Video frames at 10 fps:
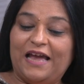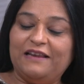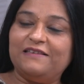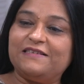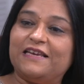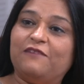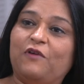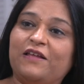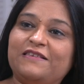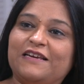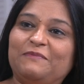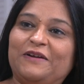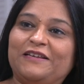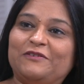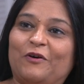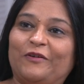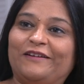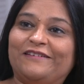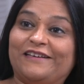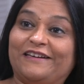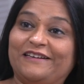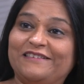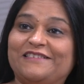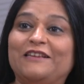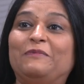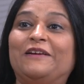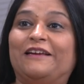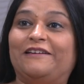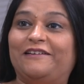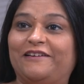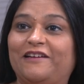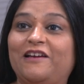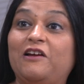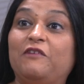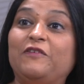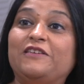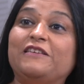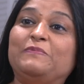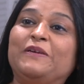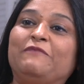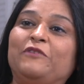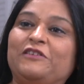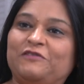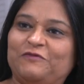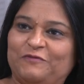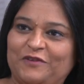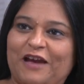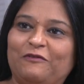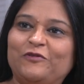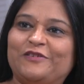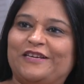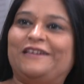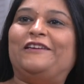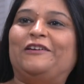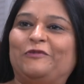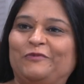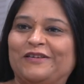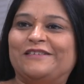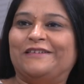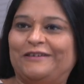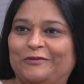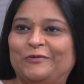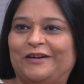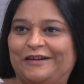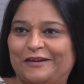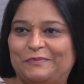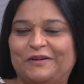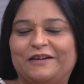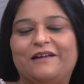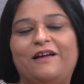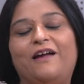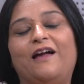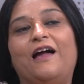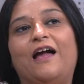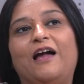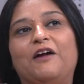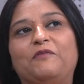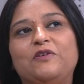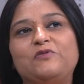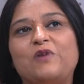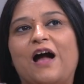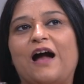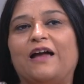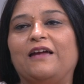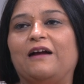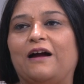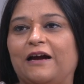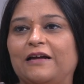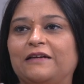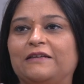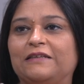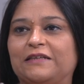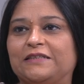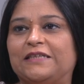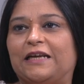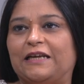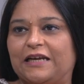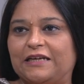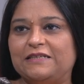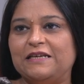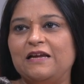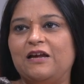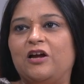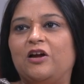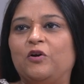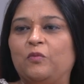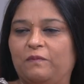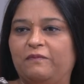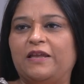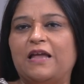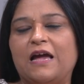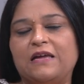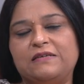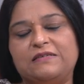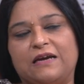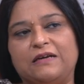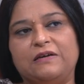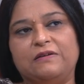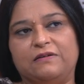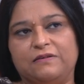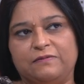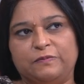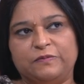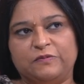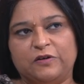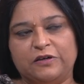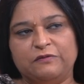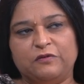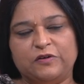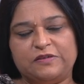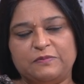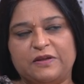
and the one segment is on air, second is still being edited, which has been, which we have to send it to VSNL to get it uplink. We used to hire the satellites. When I started working for some